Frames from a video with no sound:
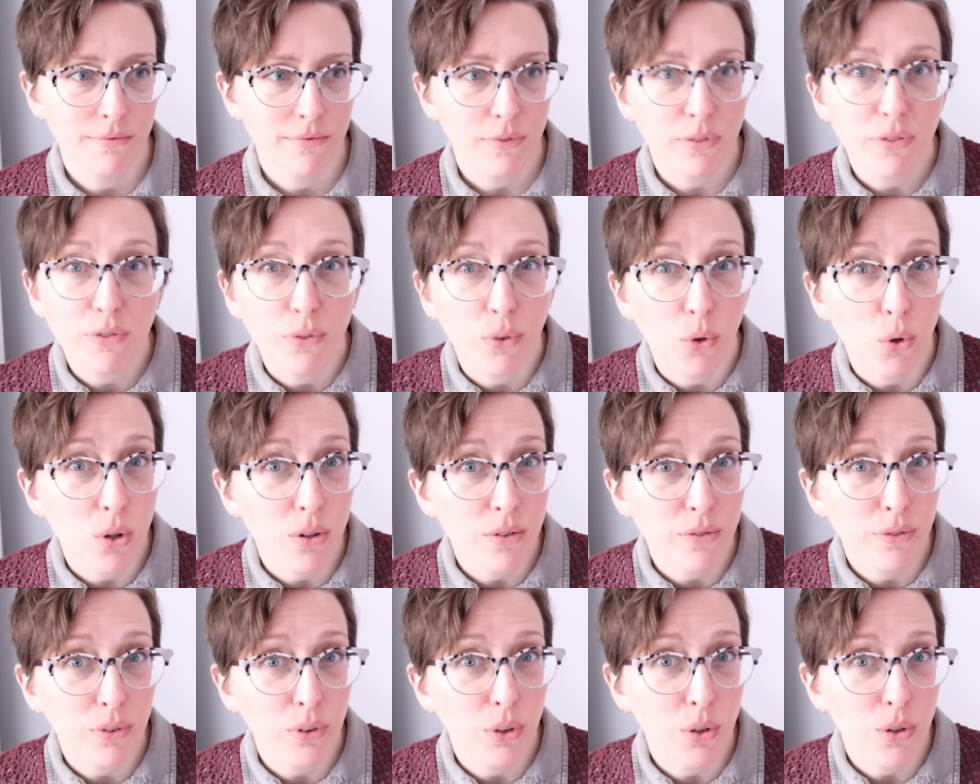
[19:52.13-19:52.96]
four
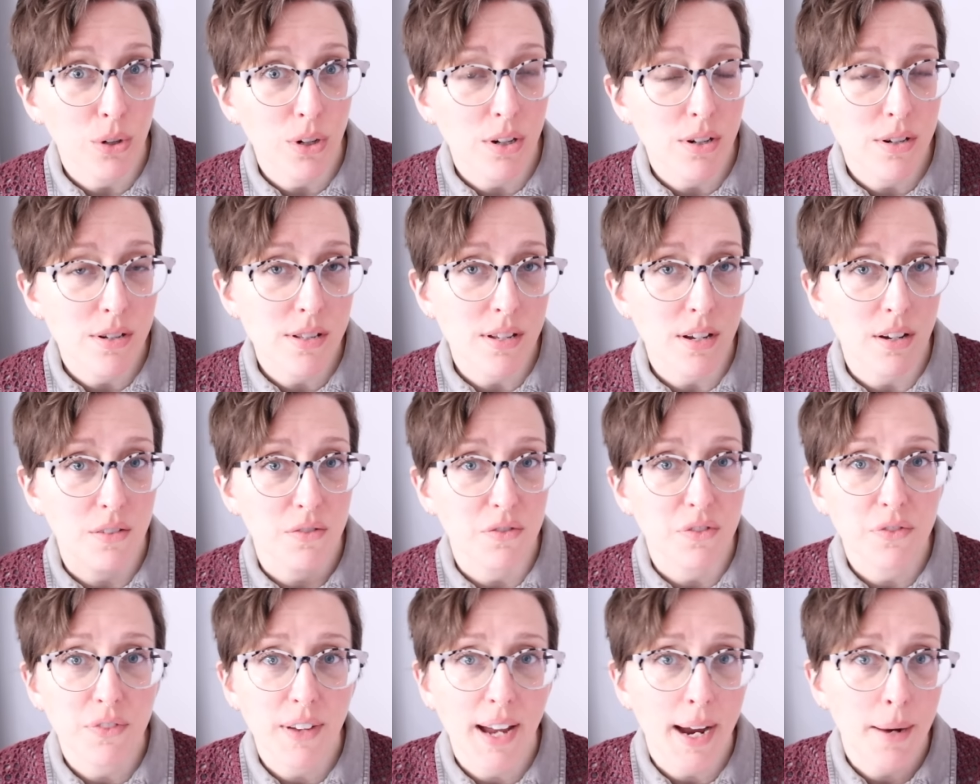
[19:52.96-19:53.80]
floors of
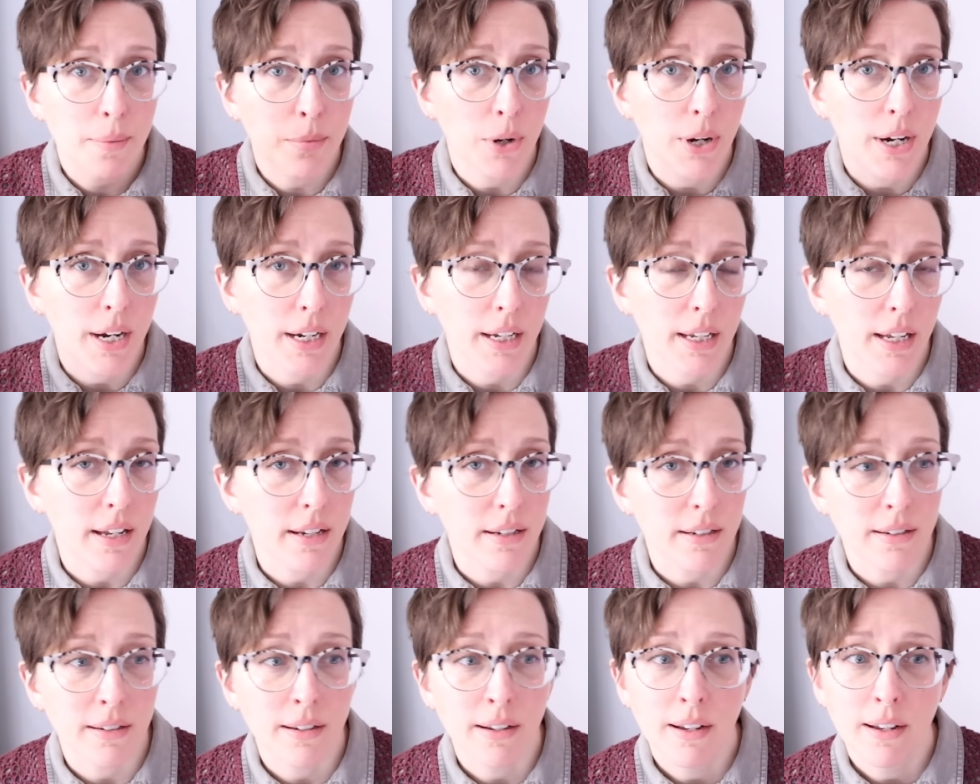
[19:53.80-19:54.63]
fabric
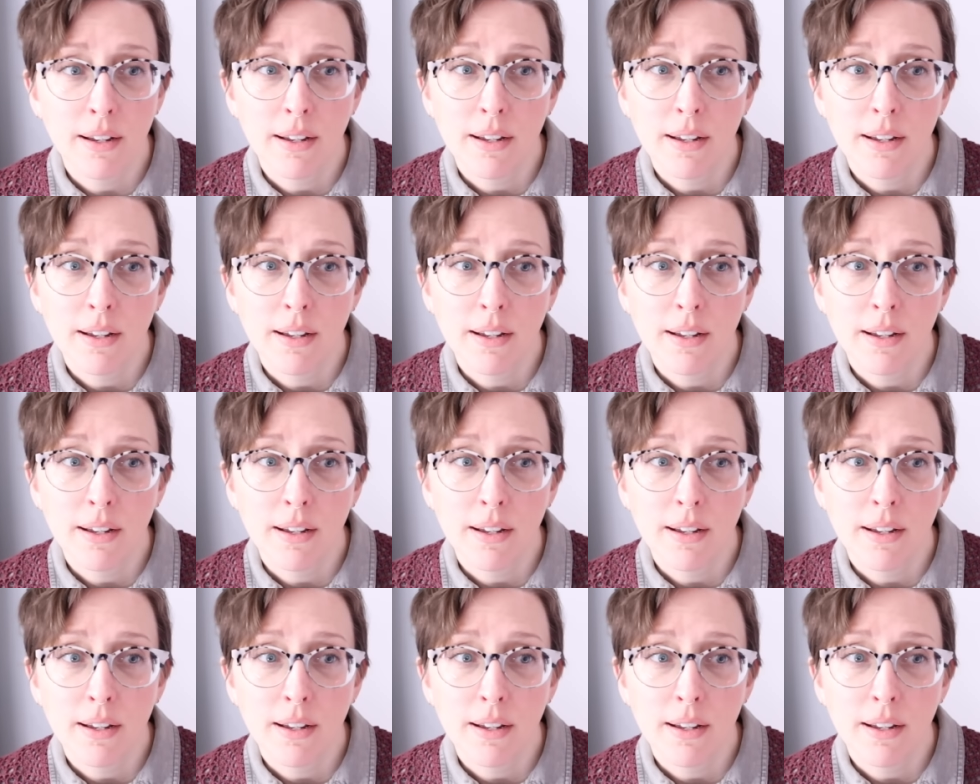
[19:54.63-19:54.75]
and